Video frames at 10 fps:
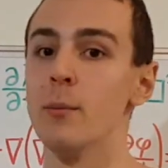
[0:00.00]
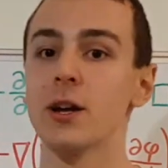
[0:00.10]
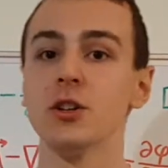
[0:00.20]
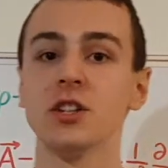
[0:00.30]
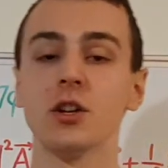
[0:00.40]

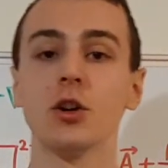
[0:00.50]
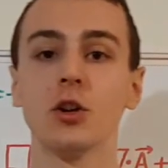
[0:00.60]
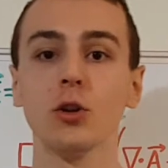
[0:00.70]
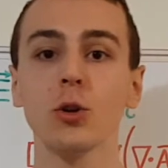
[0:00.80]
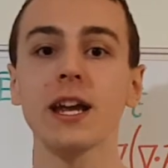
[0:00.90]
because you're, you're
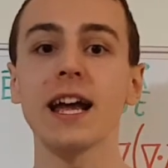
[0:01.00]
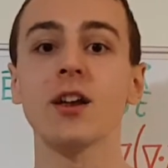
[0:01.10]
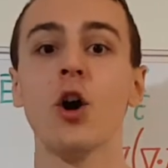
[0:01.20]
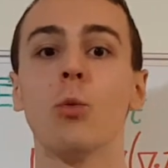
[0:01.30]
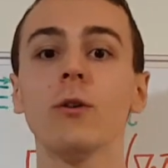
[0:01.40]
looking at
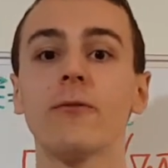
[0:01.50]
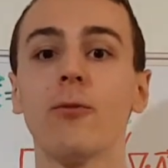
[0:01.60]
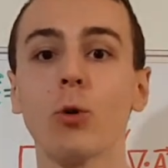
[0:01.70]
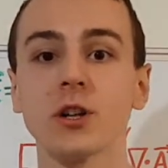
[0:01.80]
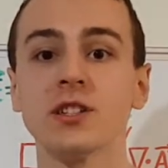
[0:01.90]
what
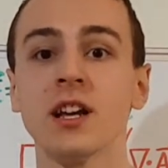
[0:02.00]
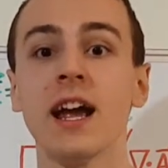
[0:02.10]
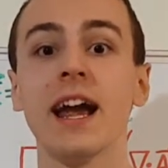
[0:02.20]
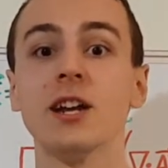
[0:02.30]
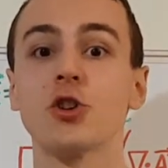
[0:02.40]
force
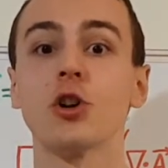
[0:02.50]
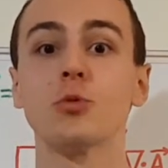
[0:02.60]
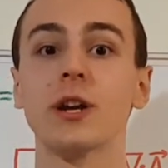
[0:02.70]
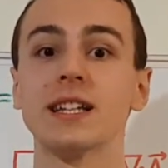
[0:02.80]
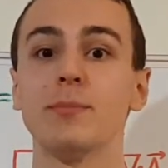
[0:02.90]
a charge
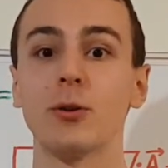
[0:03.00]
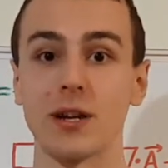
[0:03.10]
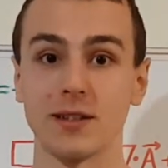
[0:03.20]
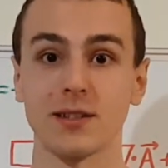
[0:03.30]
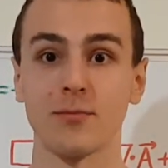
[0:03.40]
would
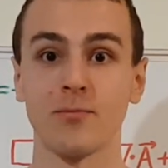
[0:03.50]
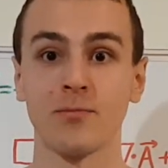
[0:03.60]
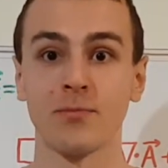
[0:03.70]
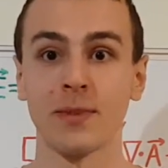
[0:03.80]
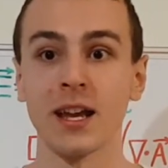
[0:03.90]
experience.
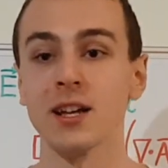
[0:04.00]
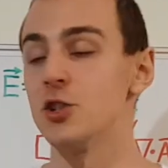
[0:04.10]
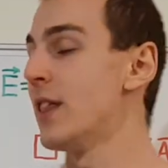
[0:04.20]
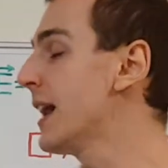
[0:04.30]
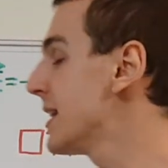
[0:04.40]
So
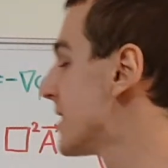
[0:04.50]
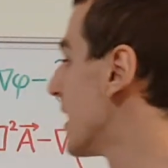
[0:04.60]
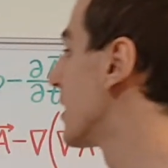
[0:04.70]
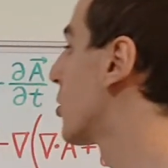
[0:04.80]
that is the